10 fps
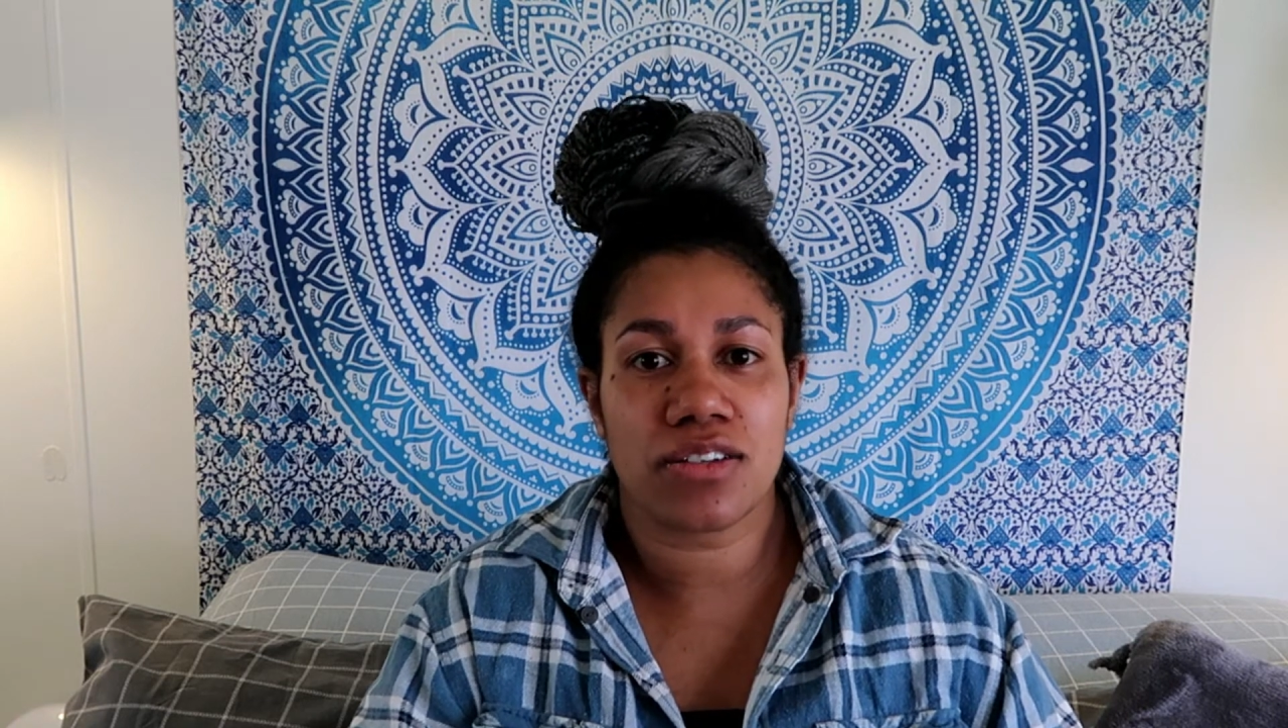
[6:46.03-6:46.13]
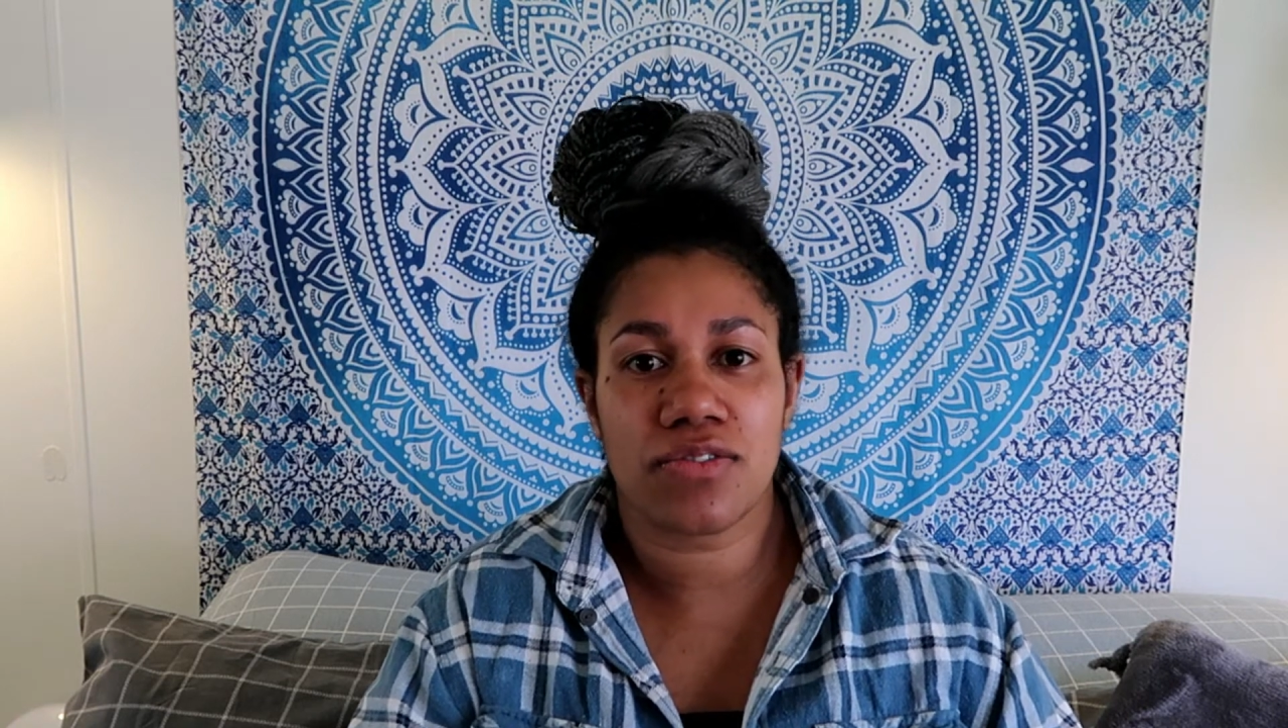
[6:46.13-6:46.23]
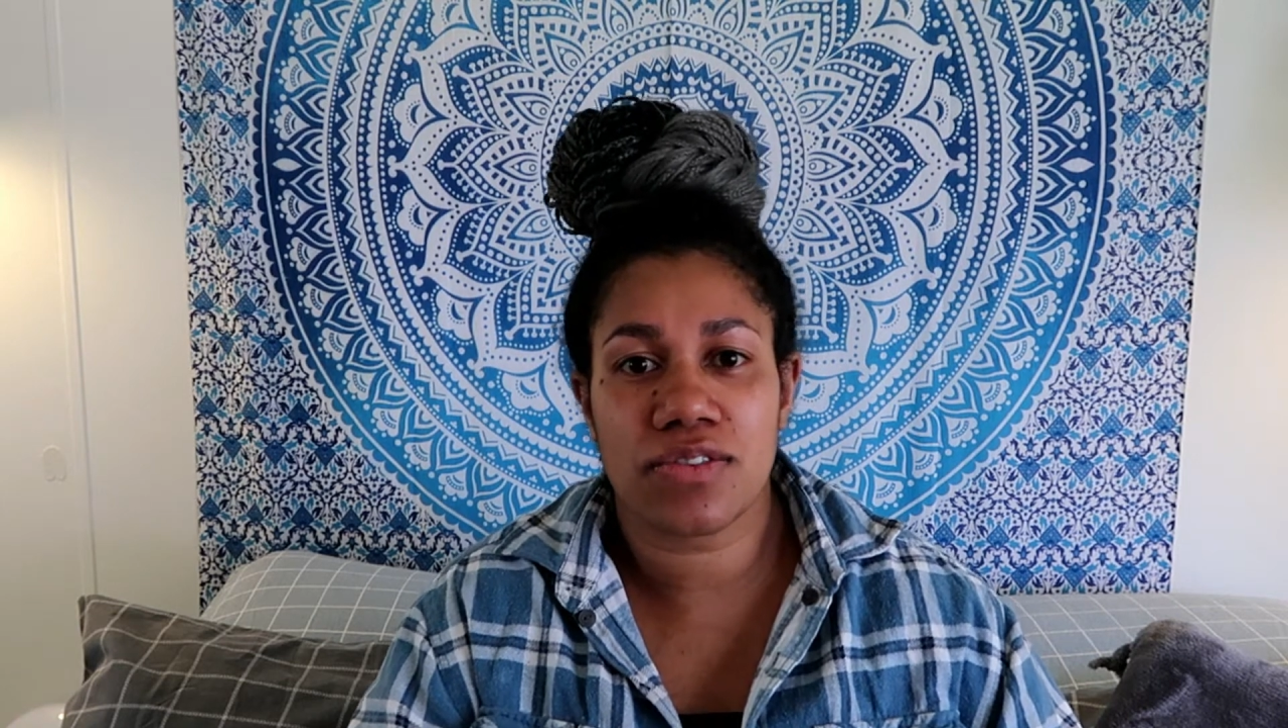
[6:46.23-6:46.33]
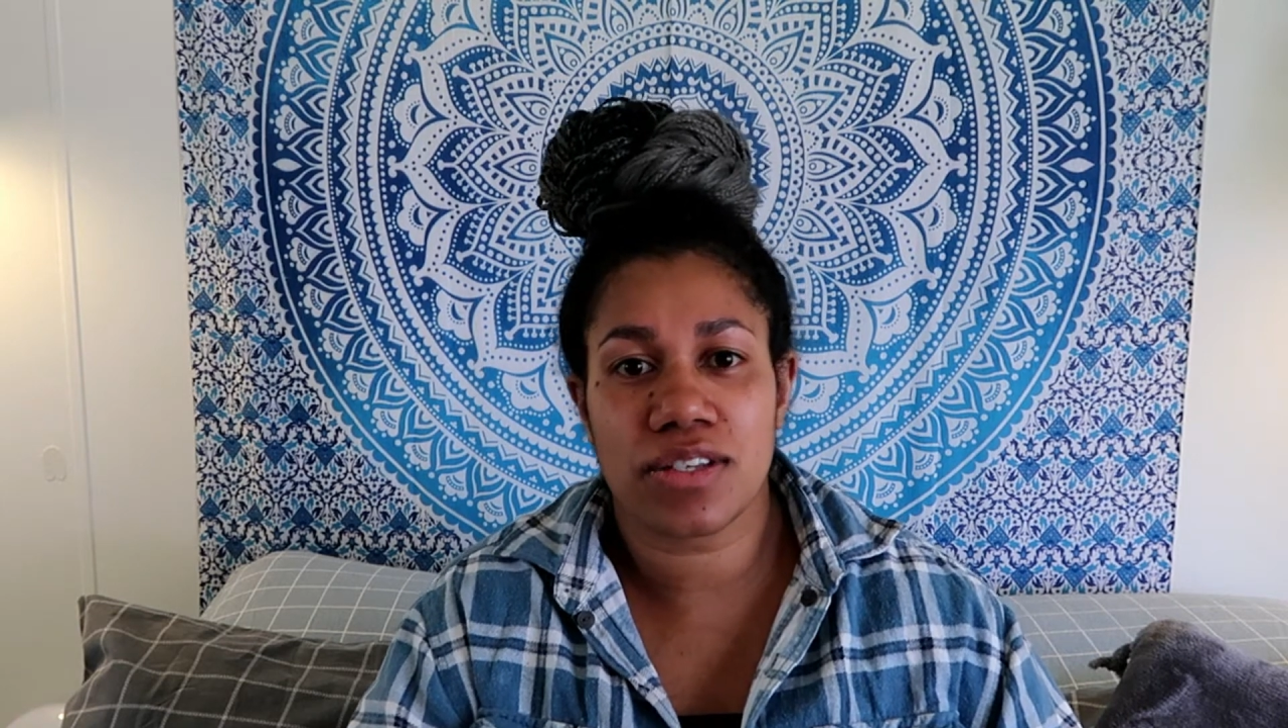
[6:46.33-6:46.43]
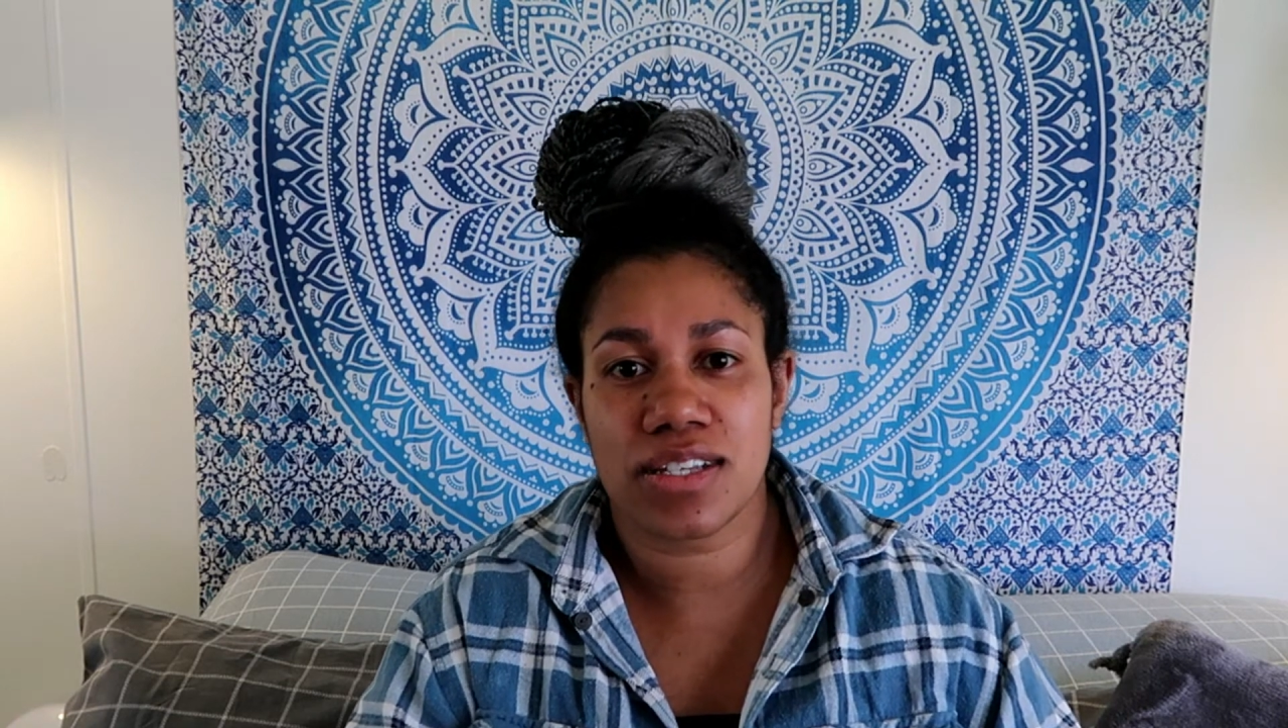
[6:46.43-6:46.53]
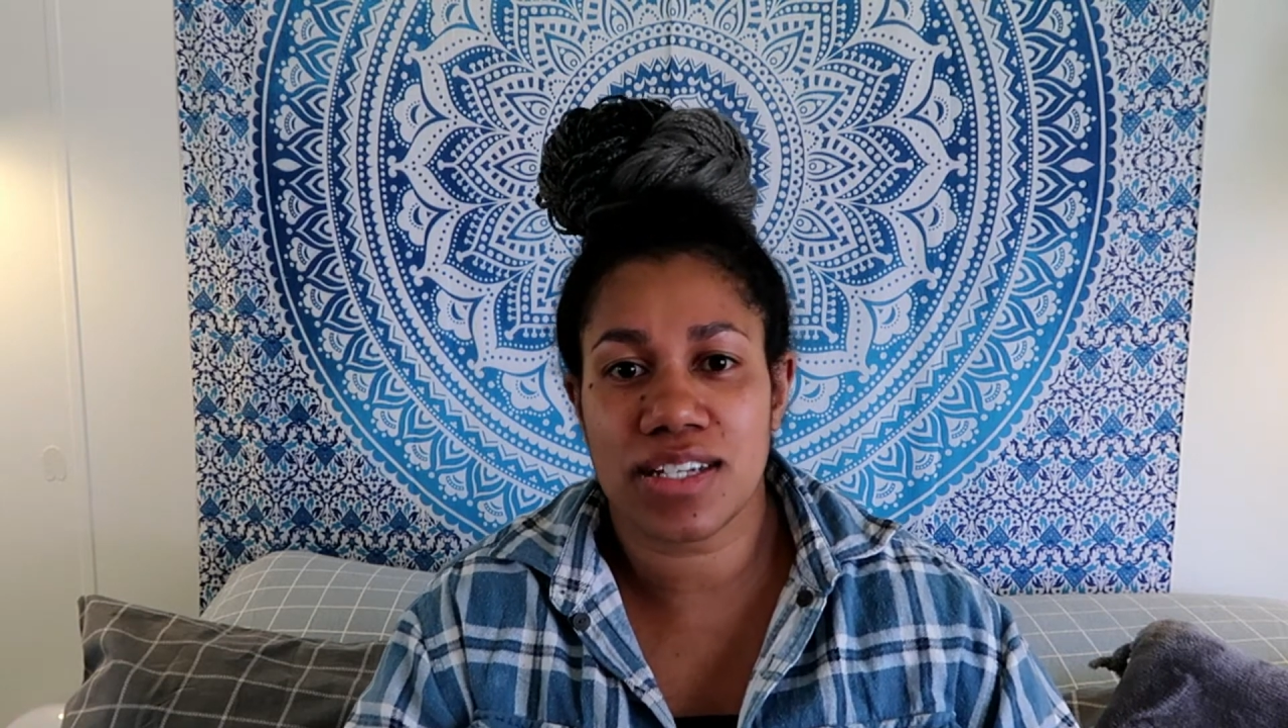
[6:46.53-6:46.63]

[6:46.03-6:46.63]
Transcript: surfaces